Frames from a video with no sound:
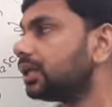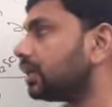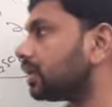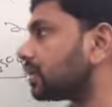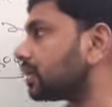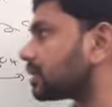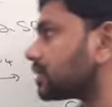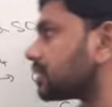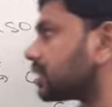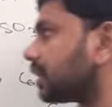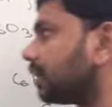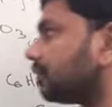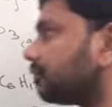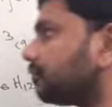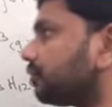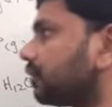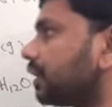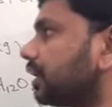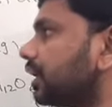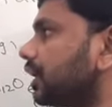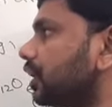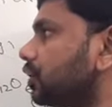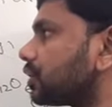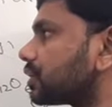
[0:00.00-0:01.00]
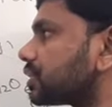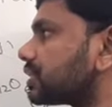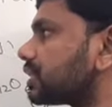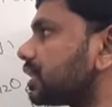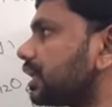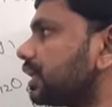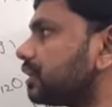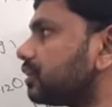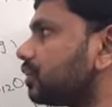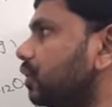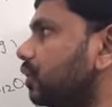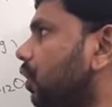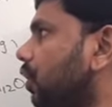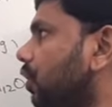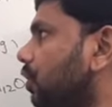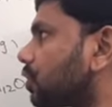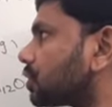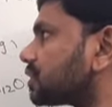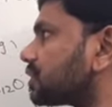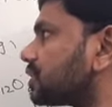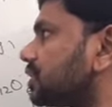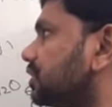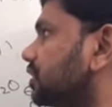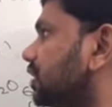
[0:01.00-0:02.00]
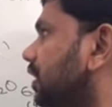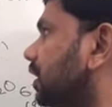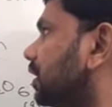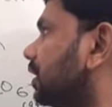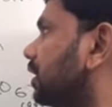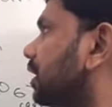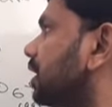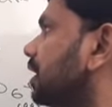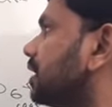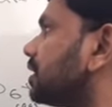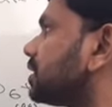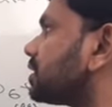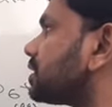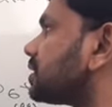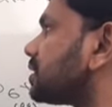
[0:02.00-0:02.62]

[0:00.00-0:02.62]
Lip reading: Here sulfur dioxide, oxygen,